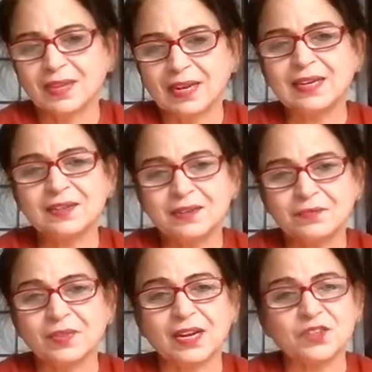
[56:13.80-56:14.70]
Right?
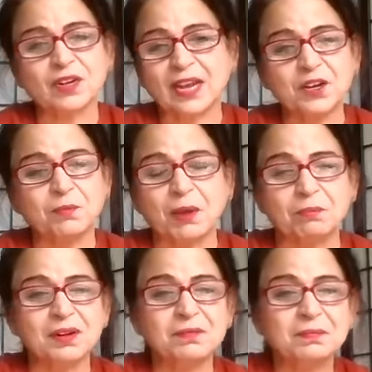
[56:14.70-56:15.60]
That's what I
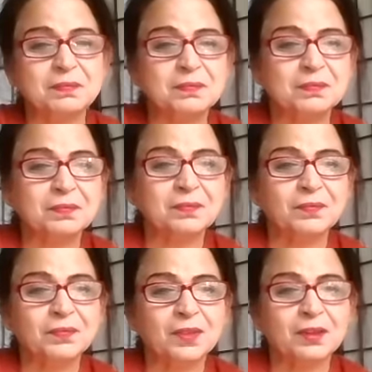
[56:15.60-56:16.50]
remember.
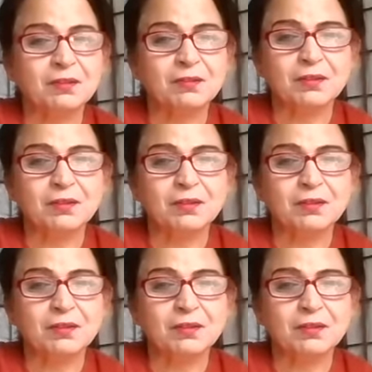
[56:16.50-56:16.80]
Right.